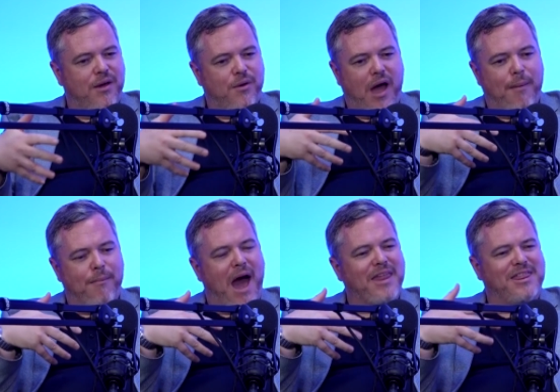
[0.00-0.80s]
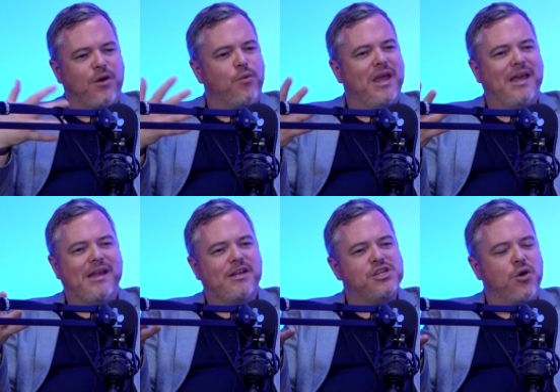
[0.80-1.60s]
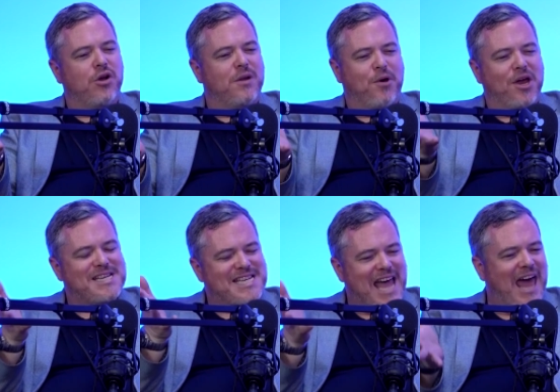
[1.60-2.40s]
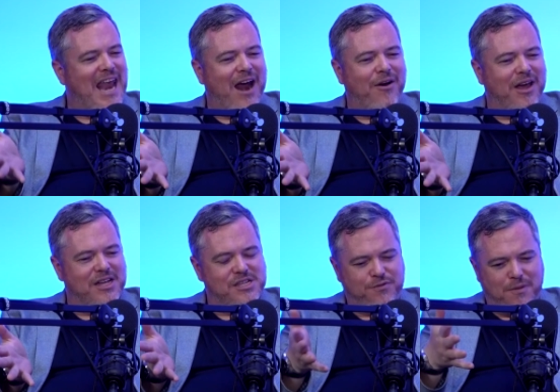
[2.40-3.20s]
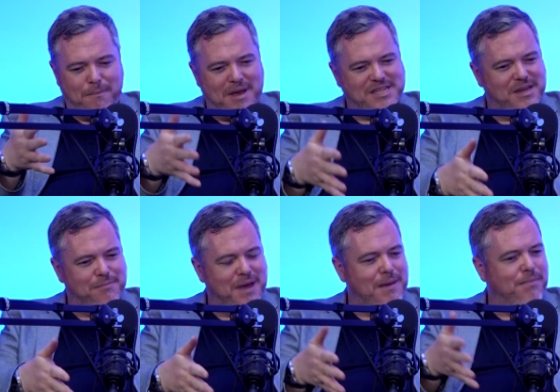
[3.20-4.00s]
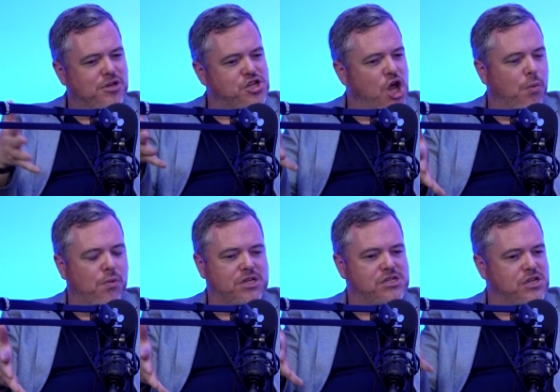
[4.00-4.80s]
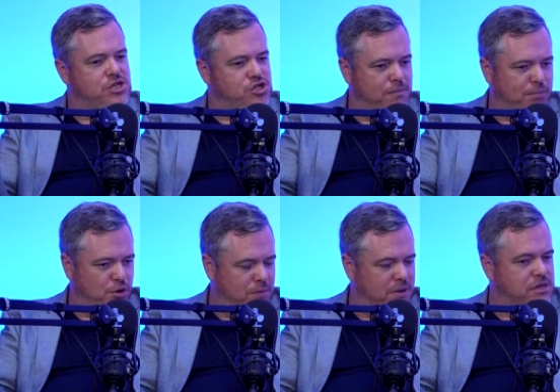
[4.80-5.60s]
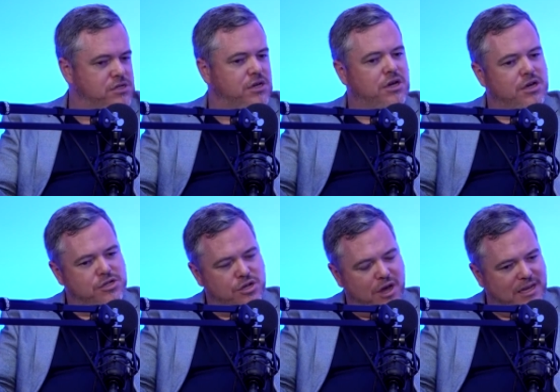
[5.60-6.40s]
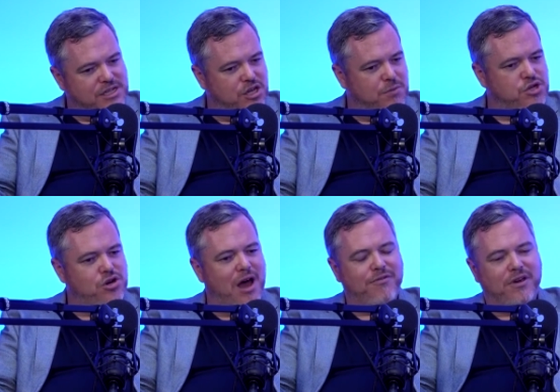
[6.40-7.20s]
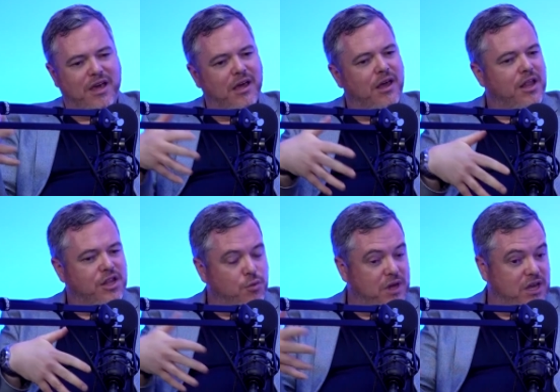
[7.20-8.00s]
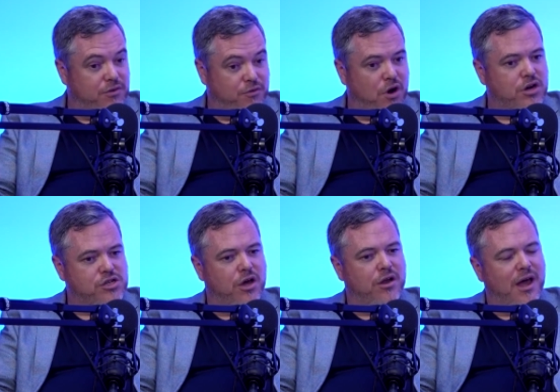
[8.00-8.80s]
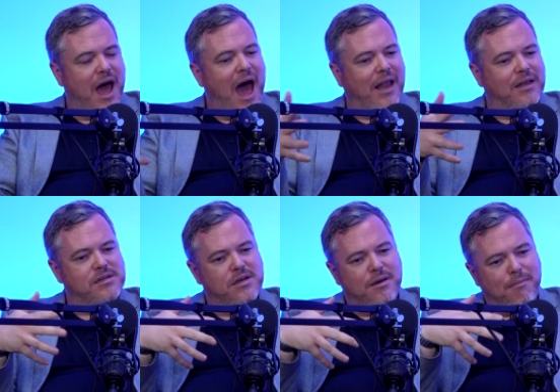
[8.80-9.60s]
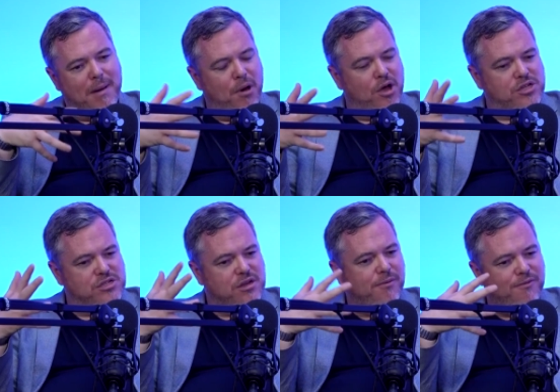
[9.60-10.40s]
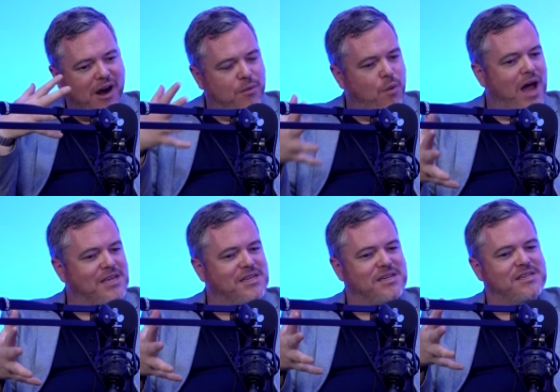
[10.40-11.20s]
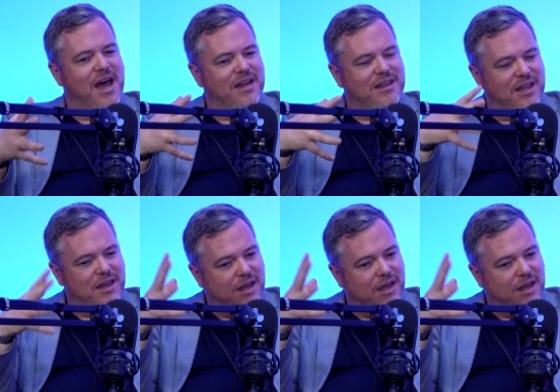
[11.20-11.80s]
I think we totaled about 10 areas, from missing people to homelessness to employment to anti-human trafficking, that we could have worked on. And my boss very wisely decided that